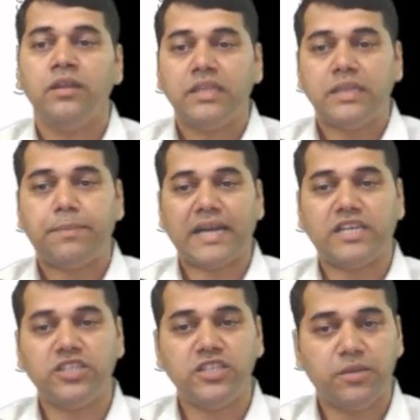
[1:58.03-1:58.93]
The
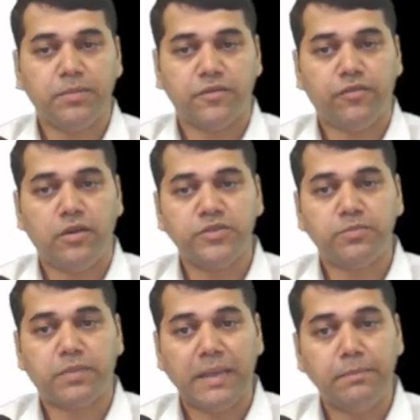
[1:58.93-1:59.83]
practitioner performs
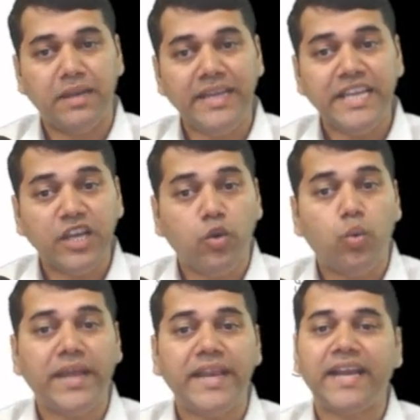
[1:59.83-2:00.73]
primarily
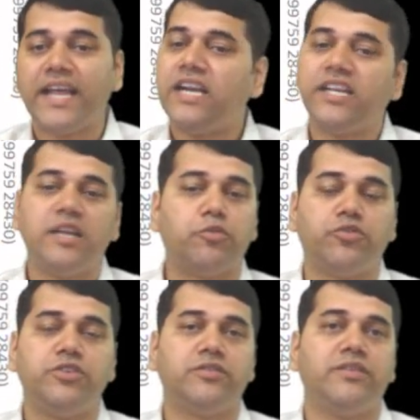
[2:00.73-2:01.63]
inquiry and analytical
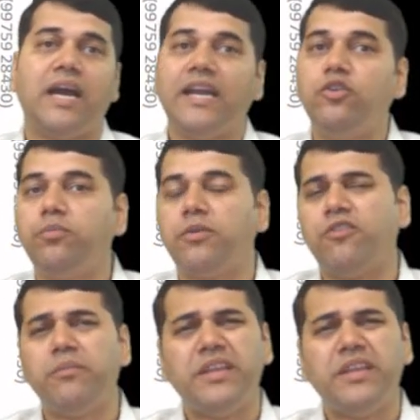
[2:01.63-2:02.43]
procedures. See, I don't perform